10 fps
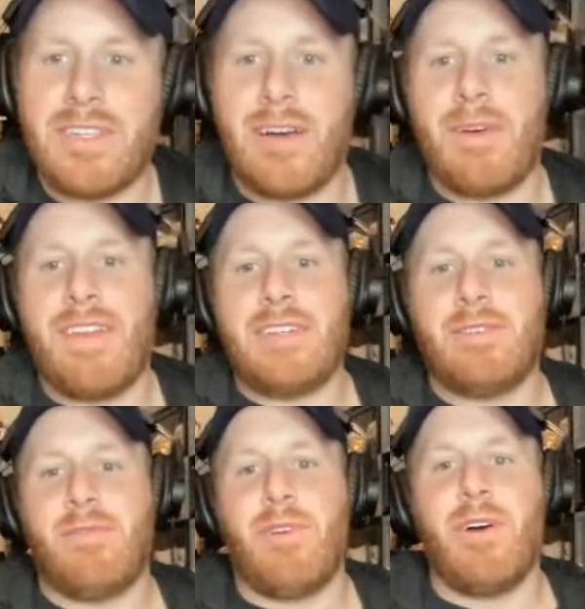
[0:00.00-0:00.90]
we talk about things we
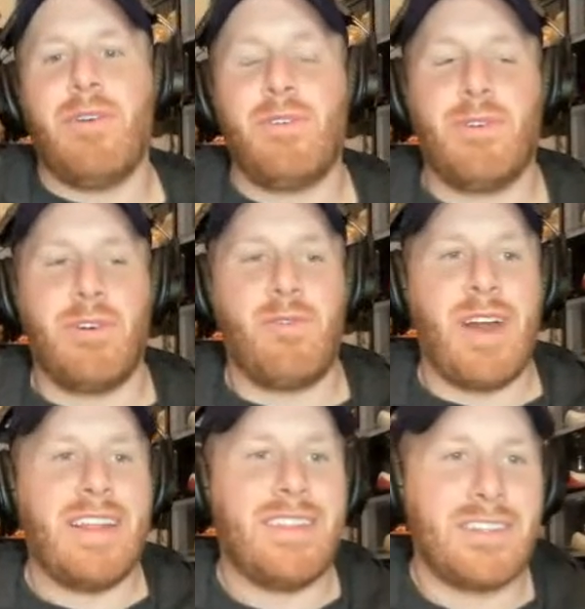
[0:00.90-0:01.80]
wrote or
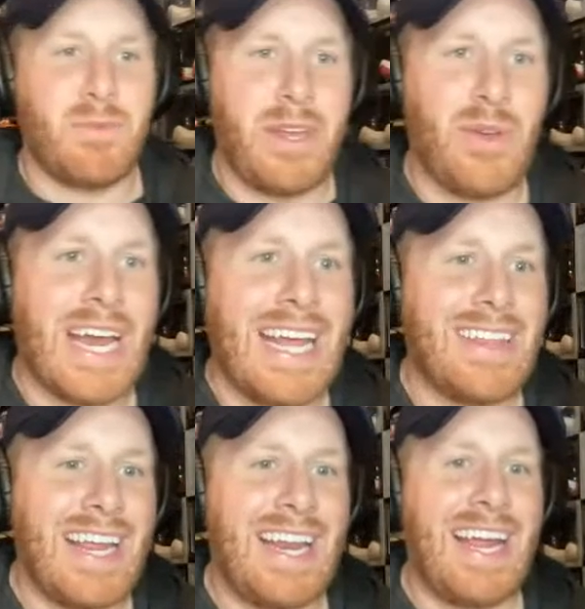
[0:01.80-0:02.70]
read this week. You got
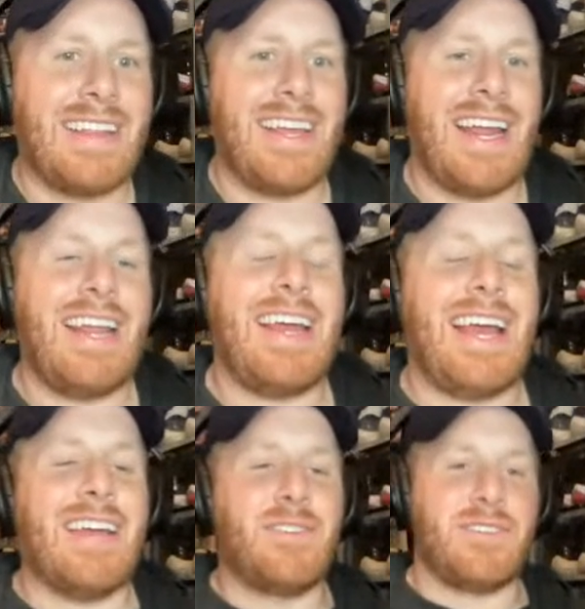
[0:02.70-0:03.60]
anything
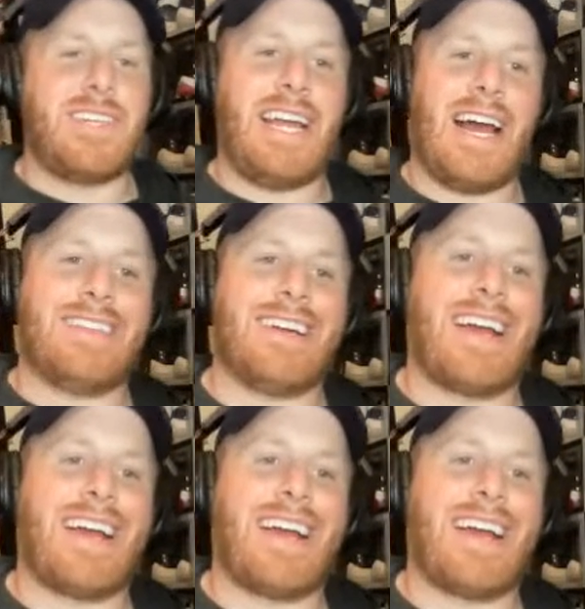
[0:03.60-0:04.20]
interesting out there,